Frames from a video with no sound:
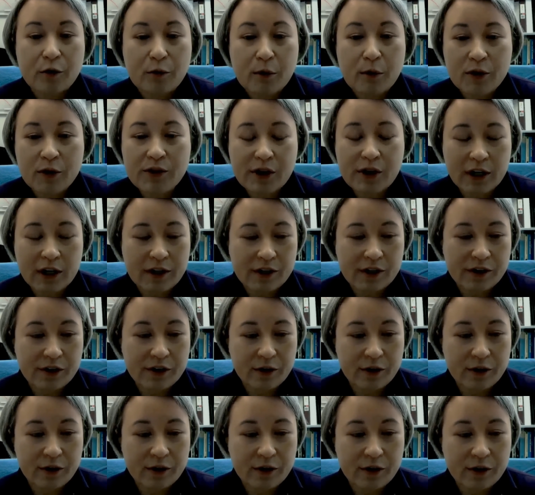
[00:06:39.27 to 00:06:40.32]
scientists
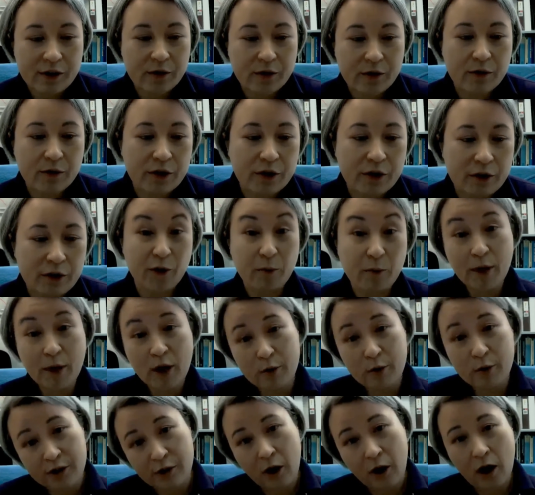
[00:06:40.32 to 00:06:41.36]
do, what's called the
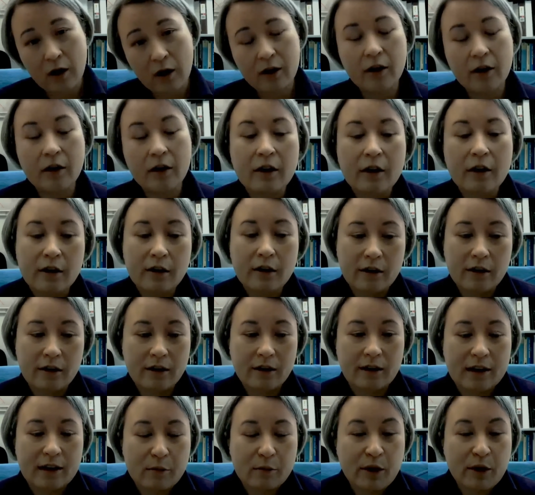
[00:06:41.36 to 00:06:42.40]
postdoc.
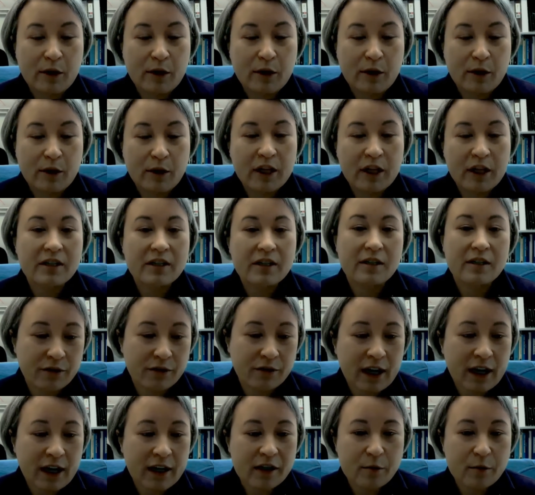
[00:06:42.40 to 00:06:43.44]
And the best analogy for
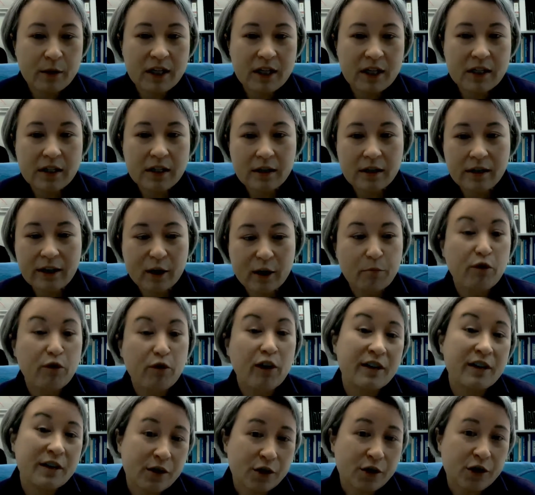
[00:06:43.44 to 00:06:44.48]
that is basically an
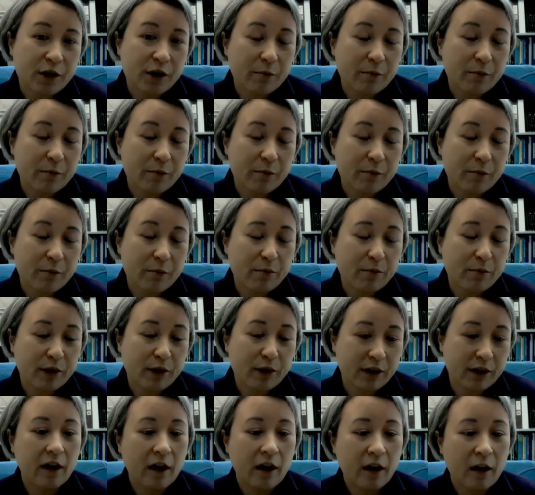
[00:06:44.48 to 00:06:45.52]
apprenticeship.
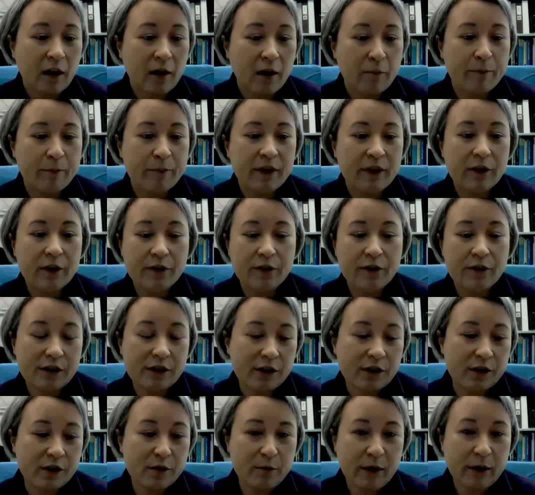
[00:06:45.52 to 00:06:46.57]
You
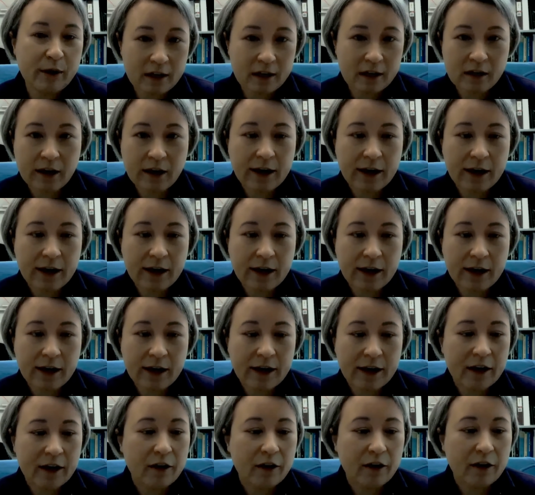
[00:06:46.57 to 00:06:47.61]
spend 3
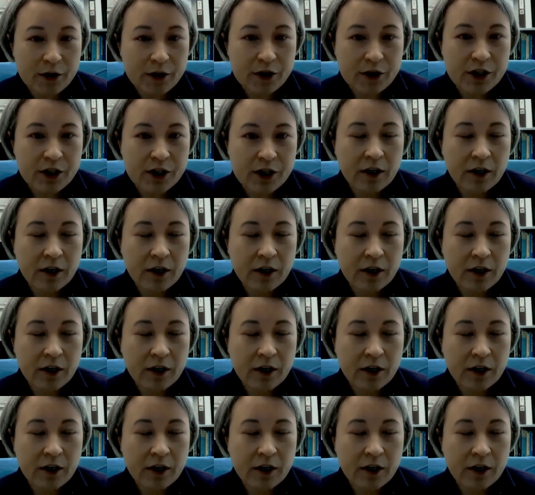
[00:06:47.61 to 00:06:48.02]
years